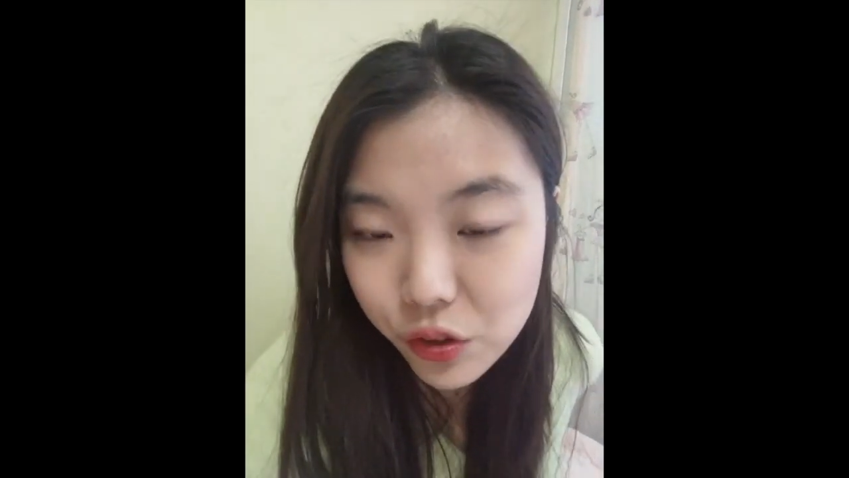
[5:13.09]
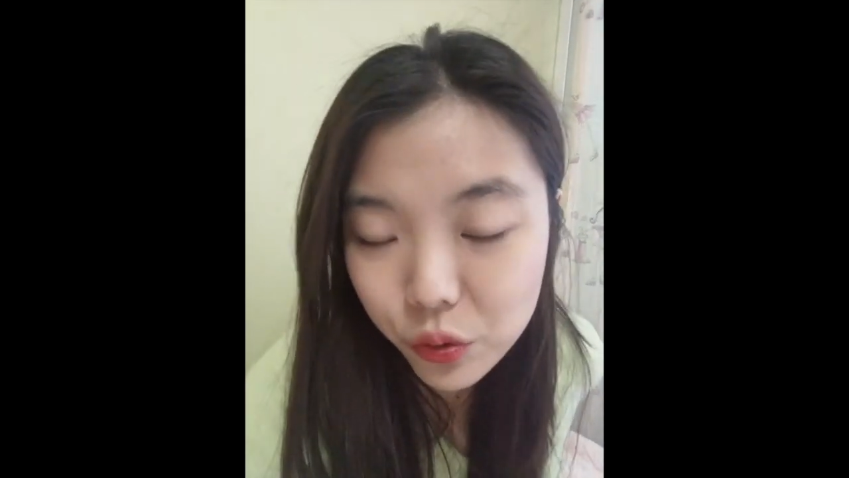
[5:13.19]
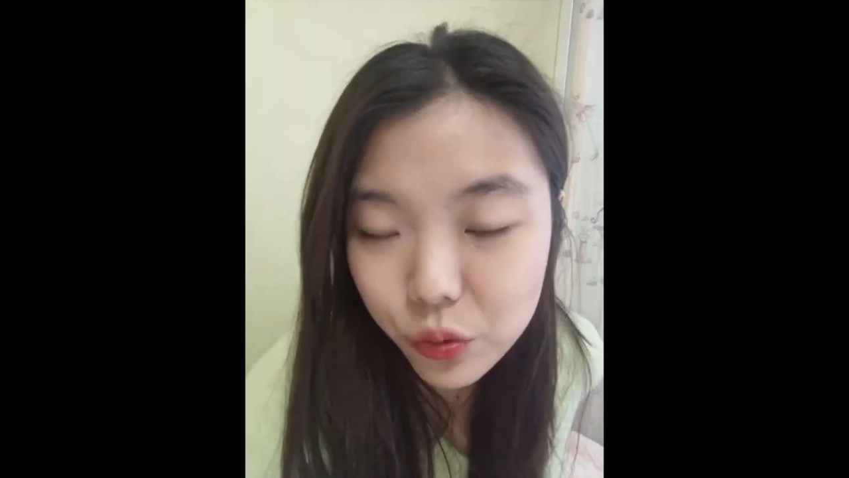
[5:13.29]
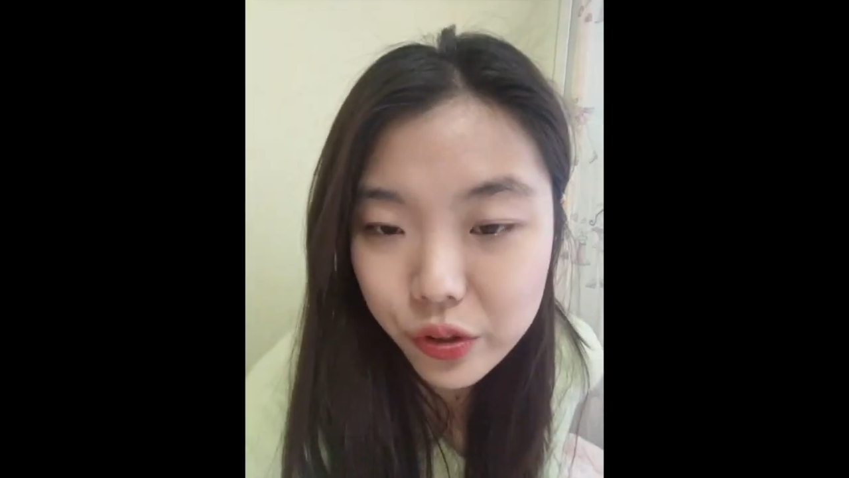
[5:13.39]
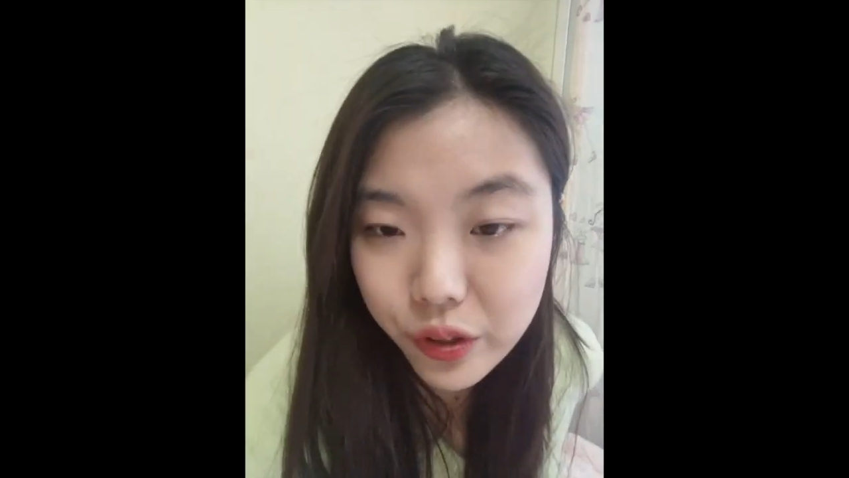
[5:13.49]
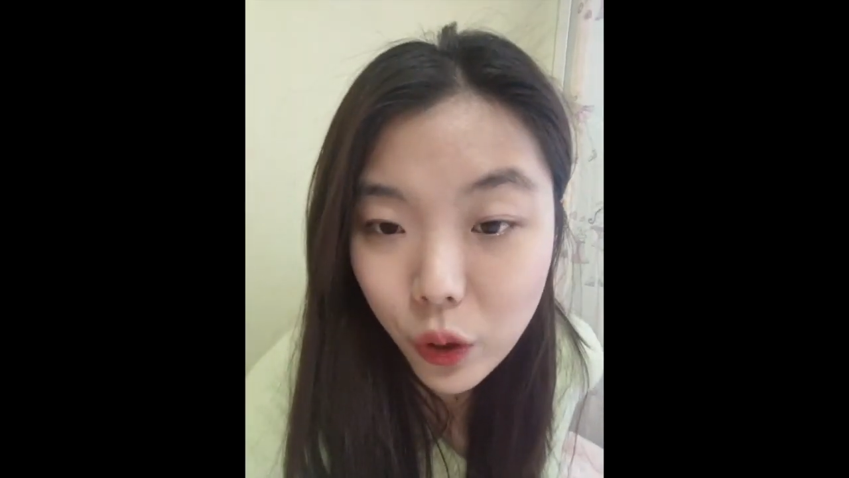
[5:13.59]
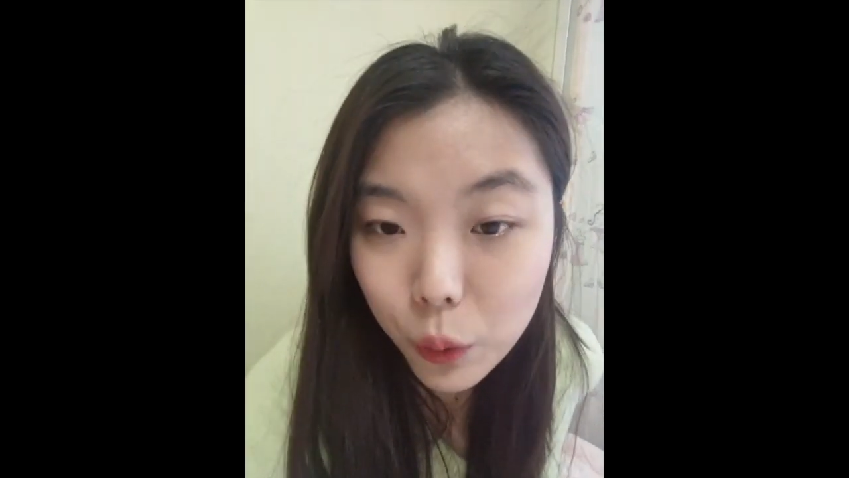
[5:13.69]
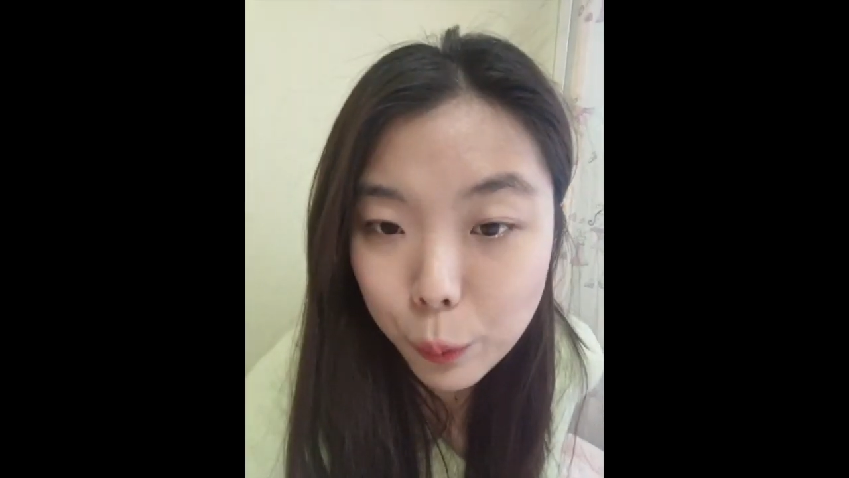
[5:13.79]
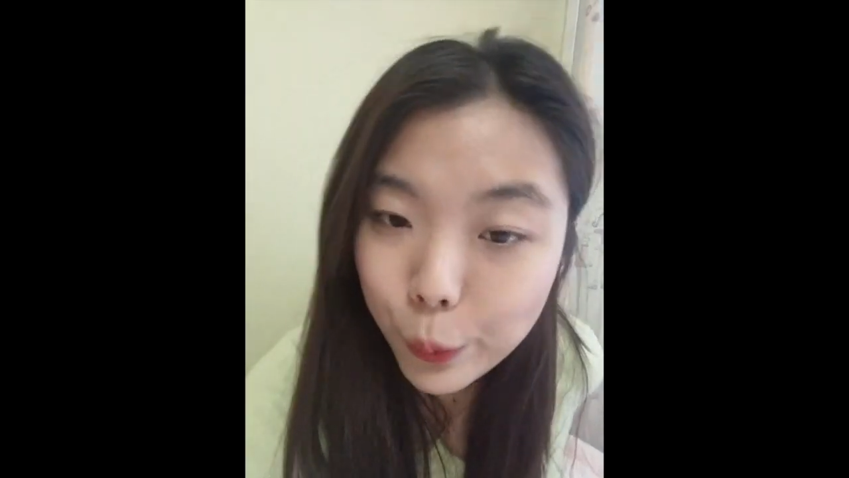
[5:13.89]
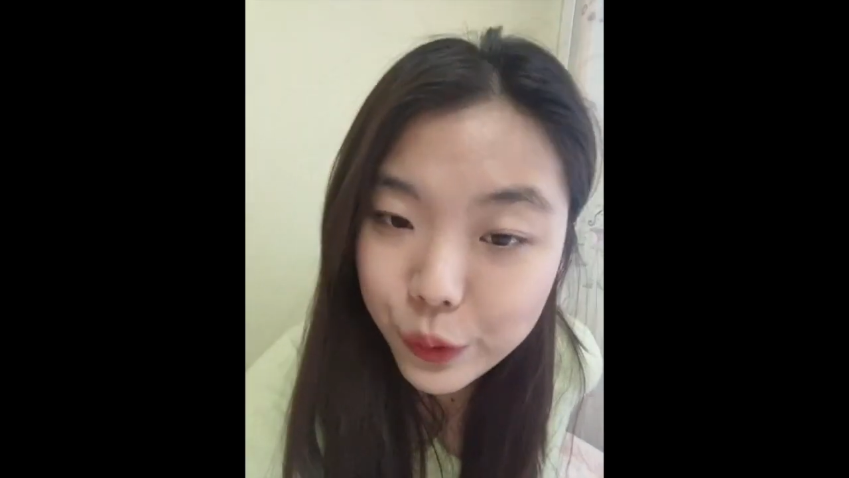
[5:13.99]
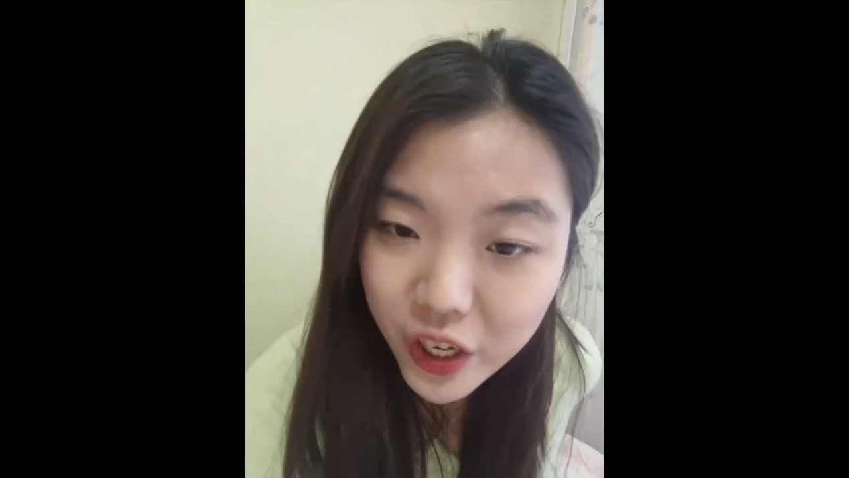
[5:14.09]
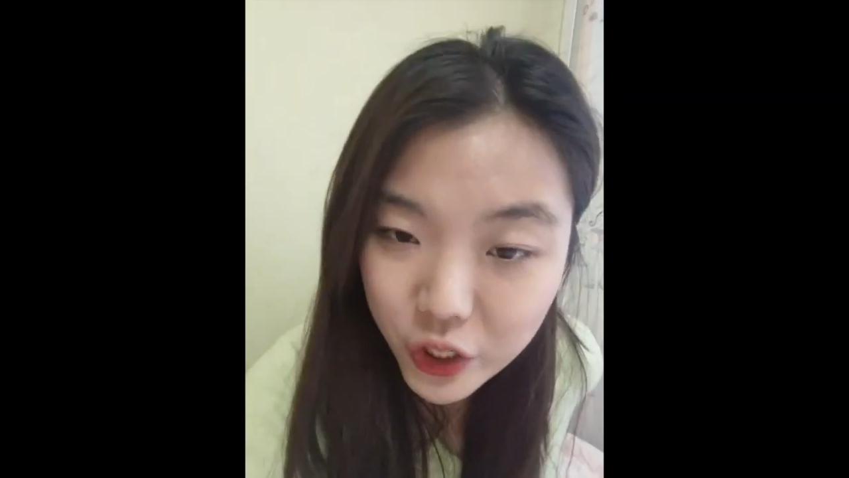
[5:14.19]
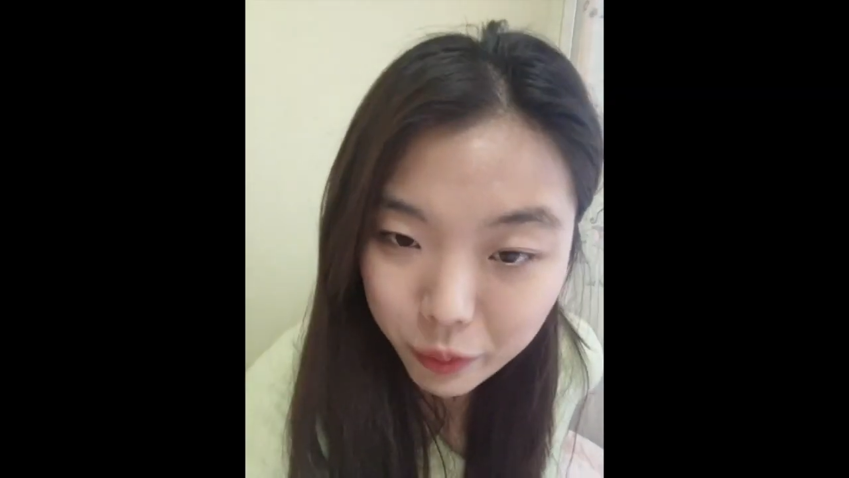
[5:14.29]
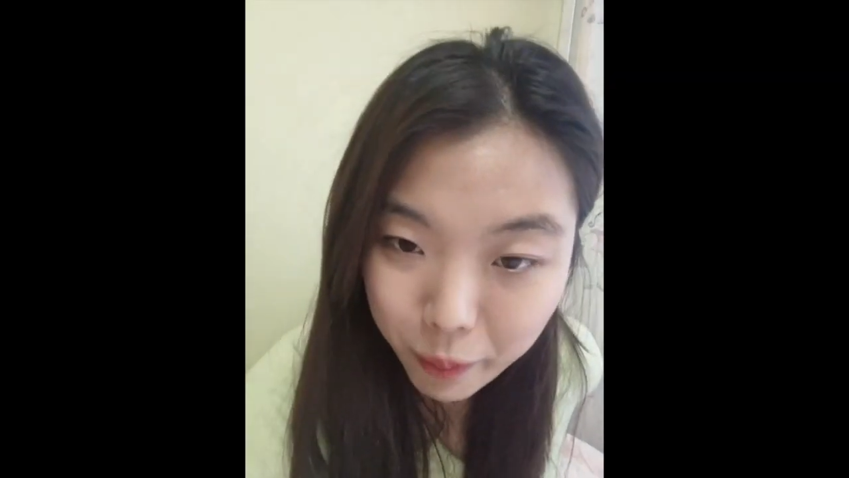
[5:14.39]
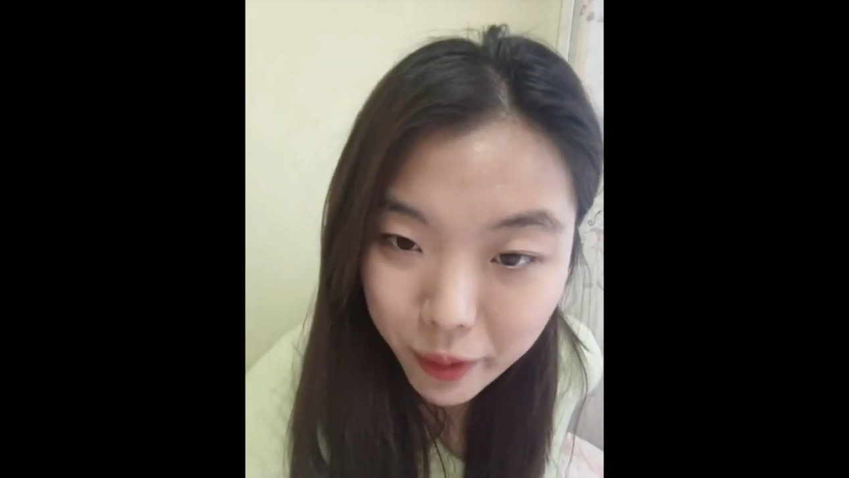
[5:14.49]
to show both
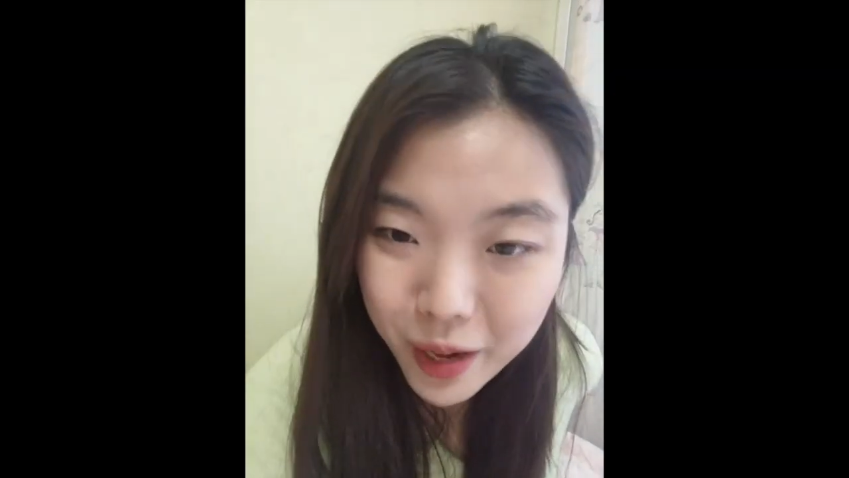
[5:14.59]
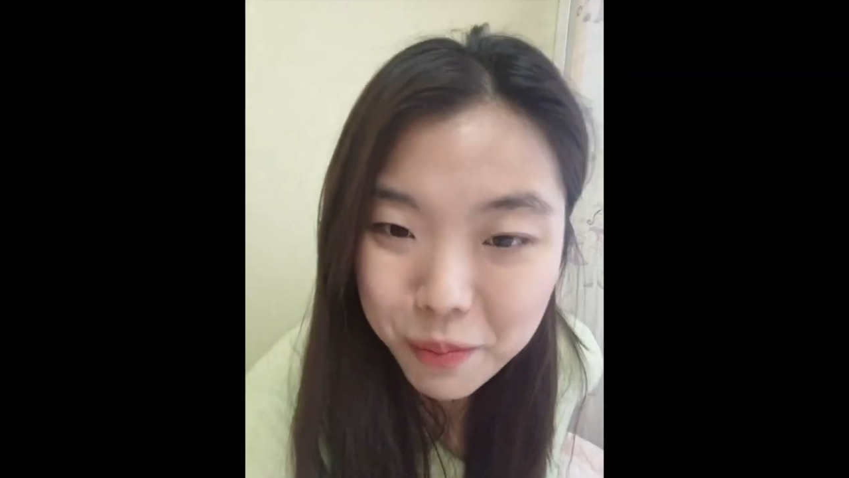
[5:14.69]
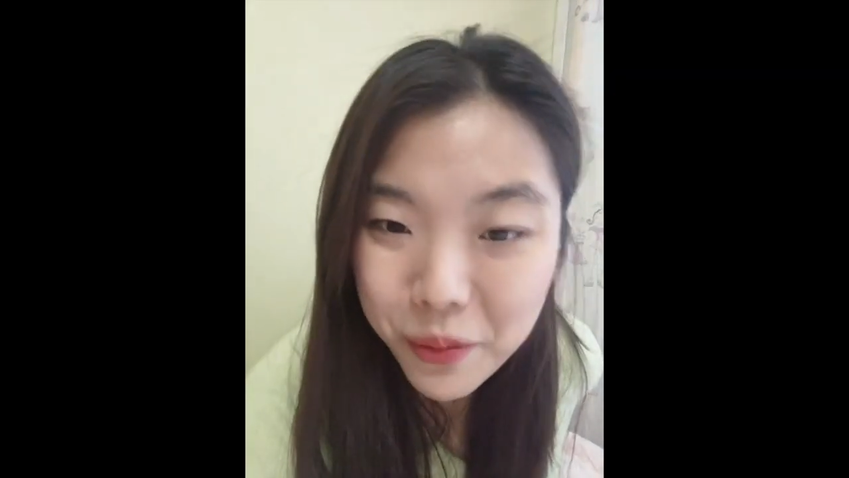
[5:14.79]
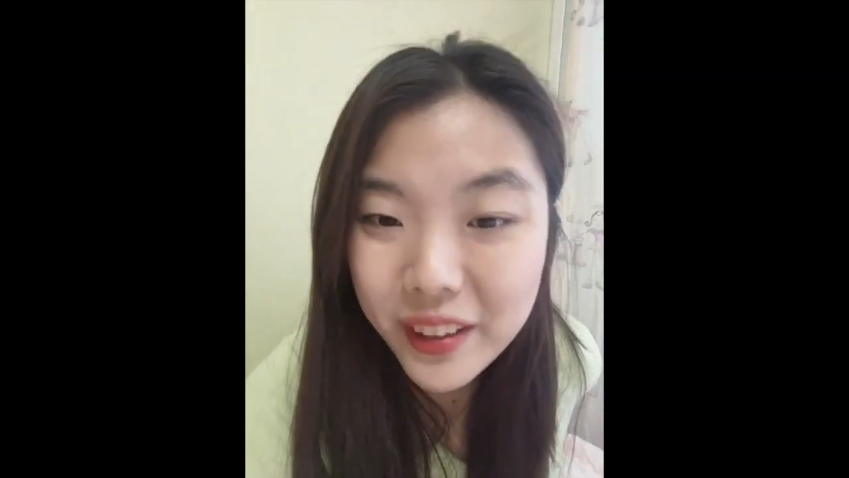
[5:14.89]
sides of my paper,